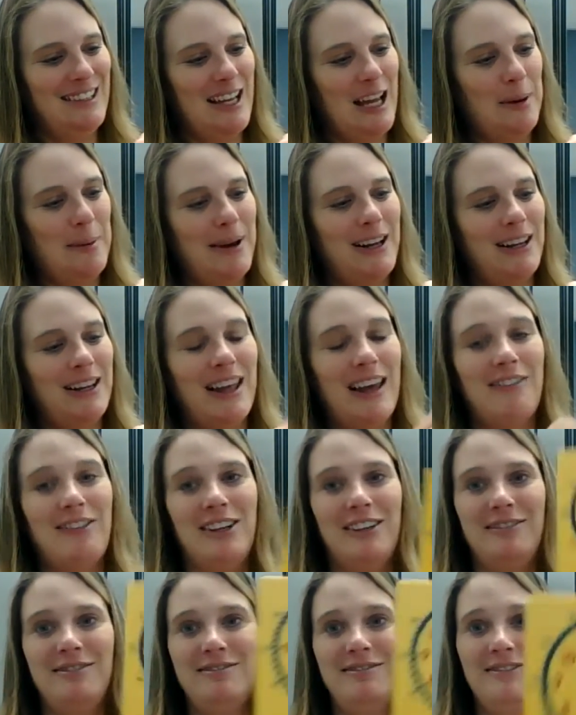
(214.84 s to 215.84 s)
How about
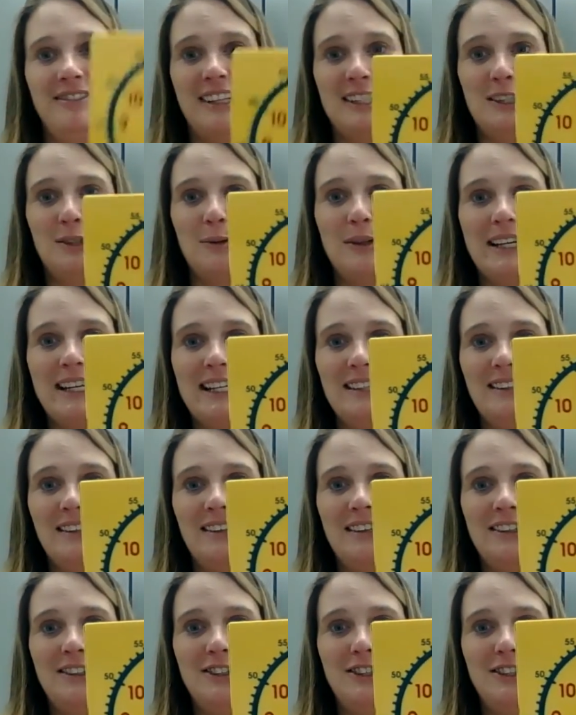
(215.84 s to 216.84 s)
11? That's when I eat
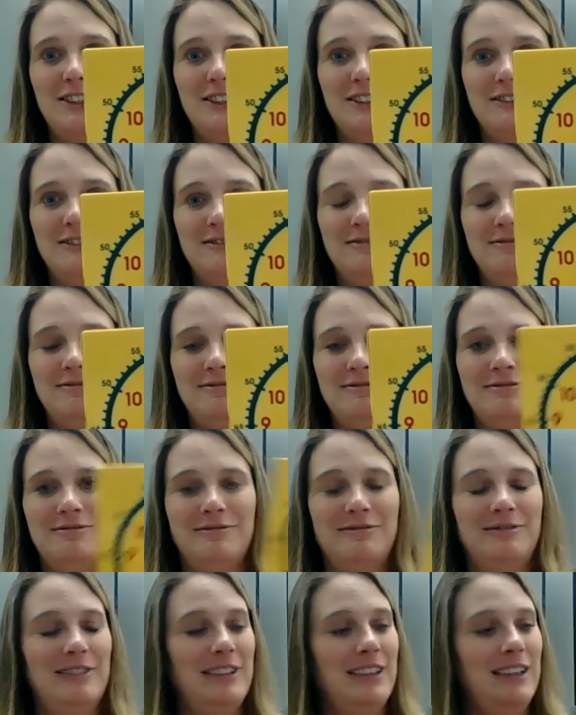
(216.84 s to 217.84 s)
lunch.
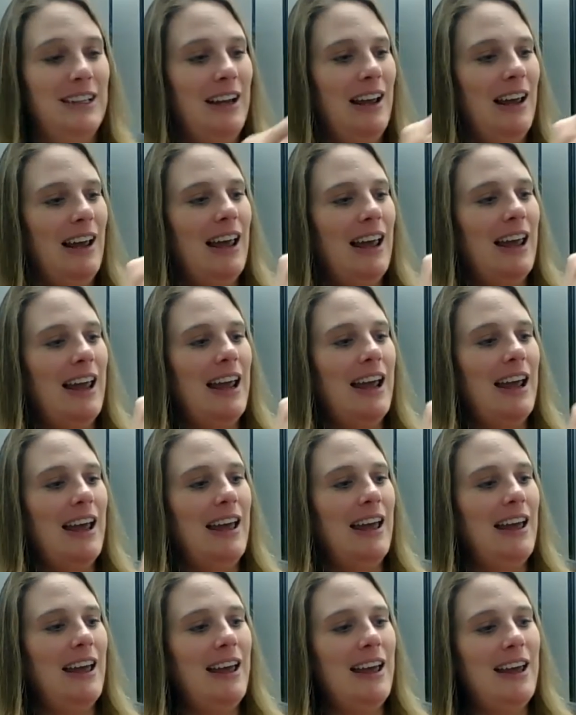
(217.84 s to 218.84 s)

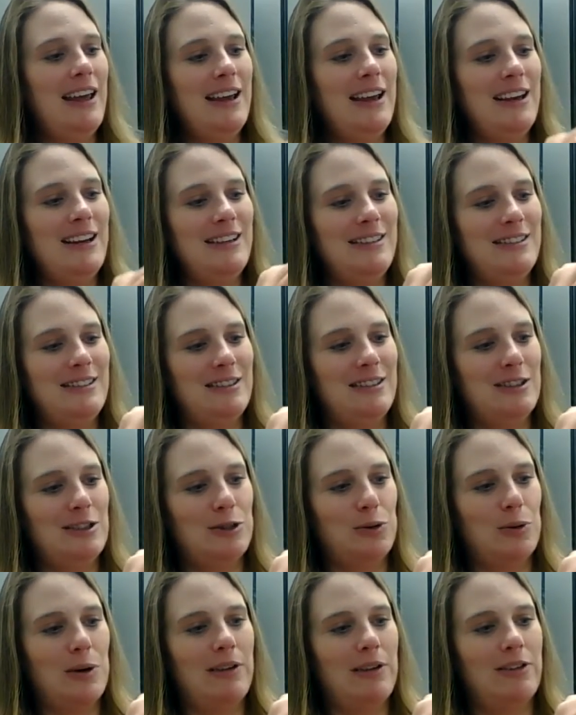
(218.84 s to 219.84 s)
And
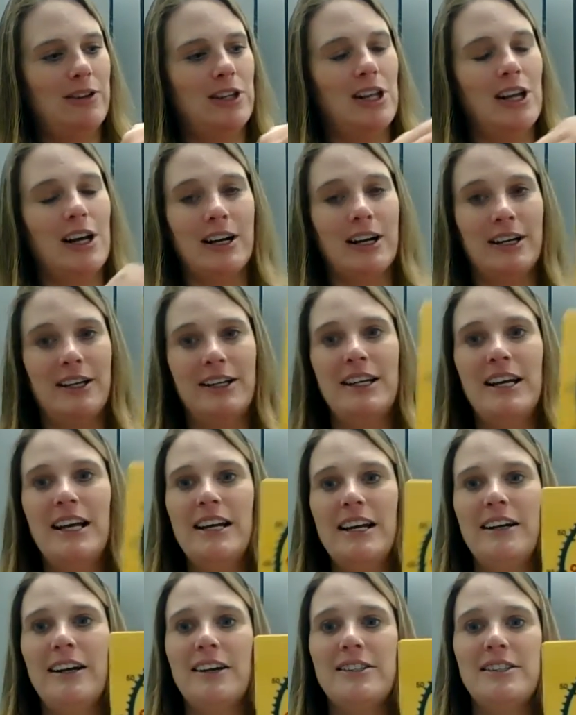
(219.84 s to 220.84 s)
12 o'clock.
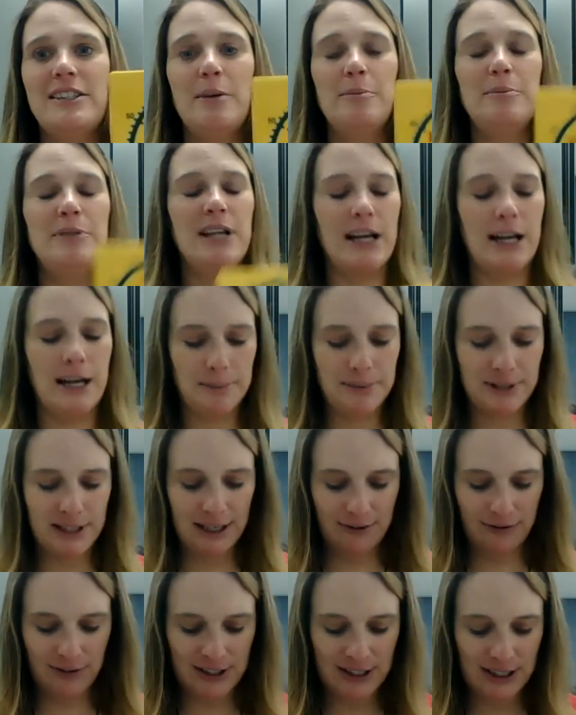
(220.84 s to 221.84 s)
Now, sometimes
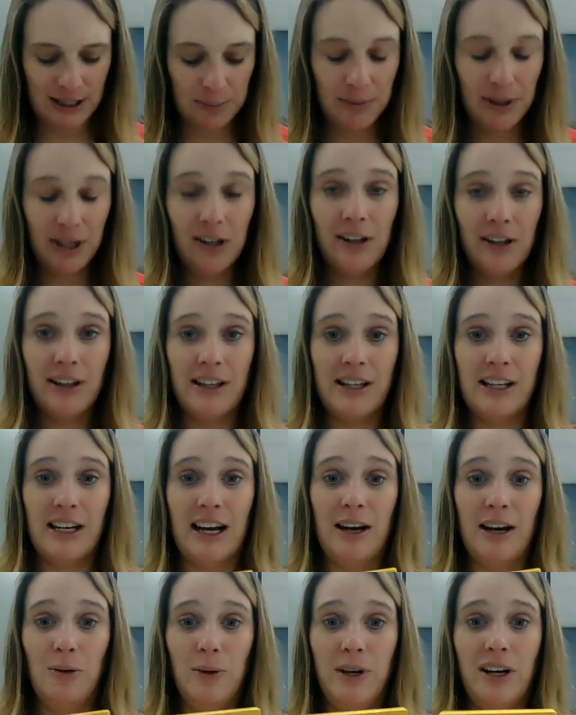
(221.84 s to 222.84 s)
if it's the middle of the
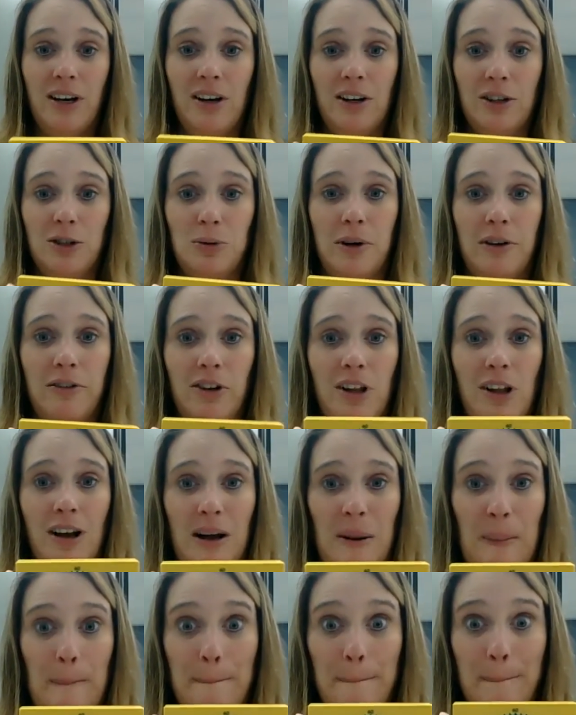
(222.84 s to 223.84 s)
night, we call 12
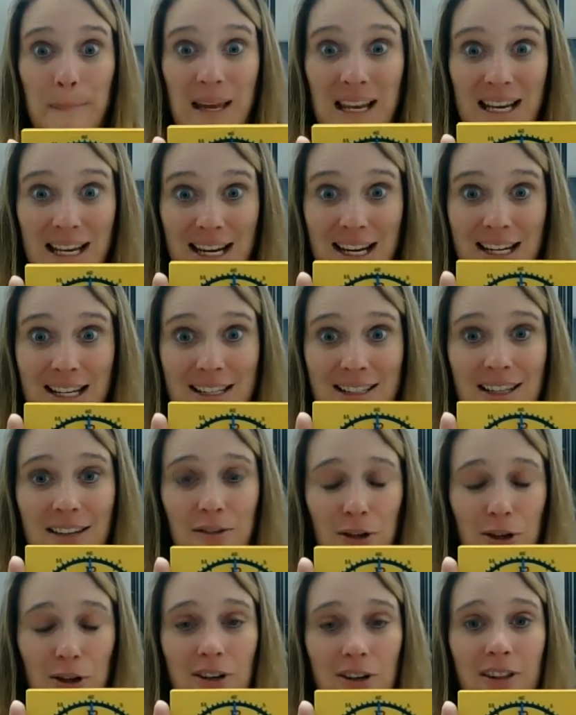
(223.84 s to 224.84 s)
o'clock midnight. Have
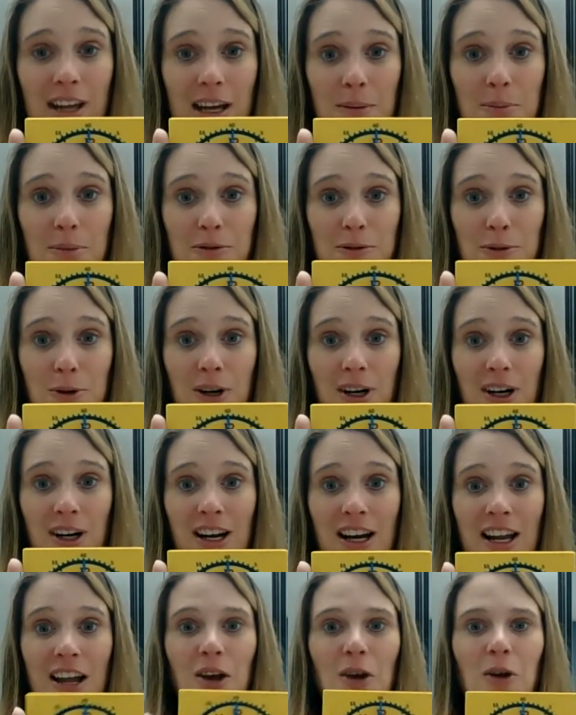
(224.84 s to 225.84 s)
you heard that before?
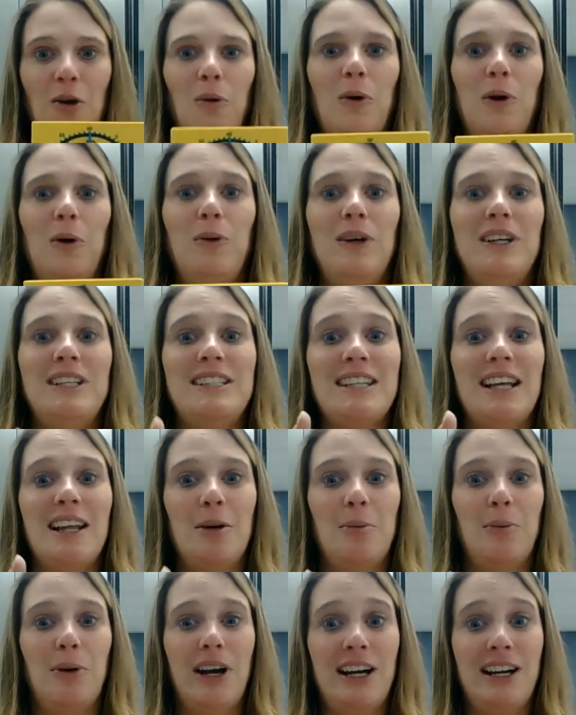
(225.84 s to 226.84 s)
When we
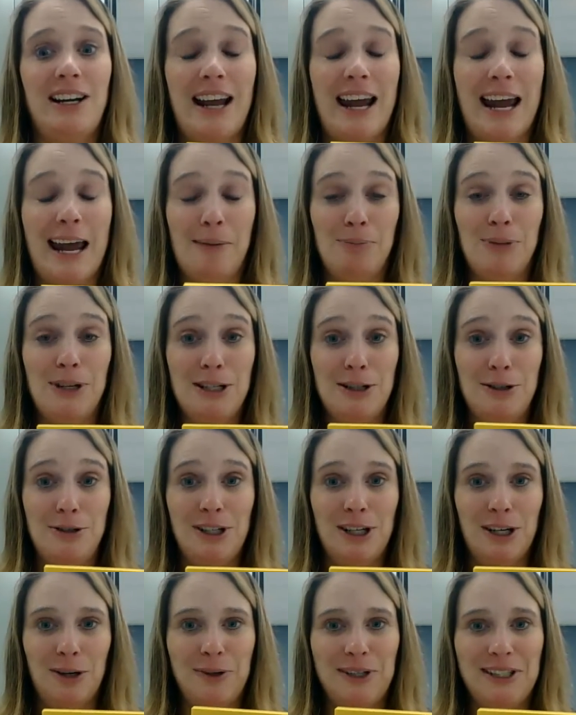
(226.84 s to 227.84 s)
celebrated Happy New
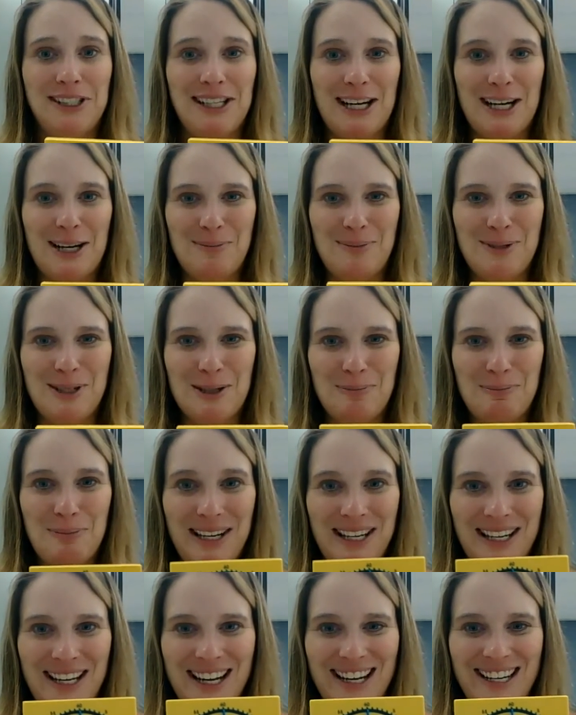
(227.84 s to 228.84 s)
Year, we stayed up till
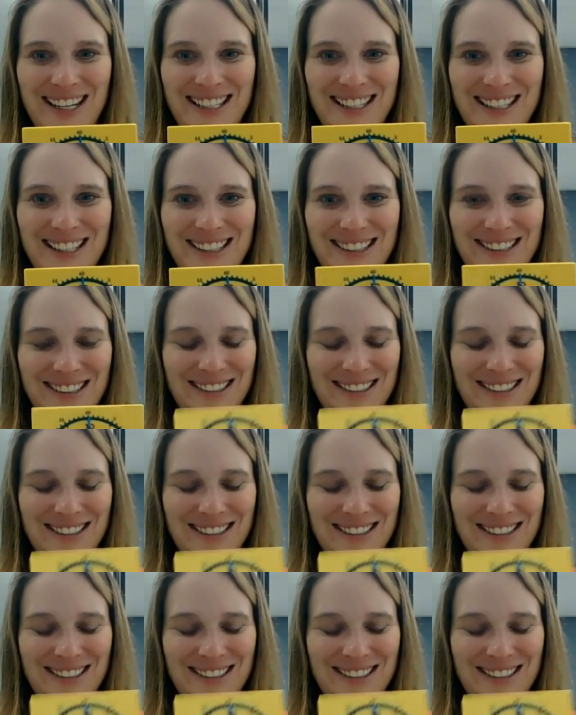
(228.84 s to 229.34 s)
midnight.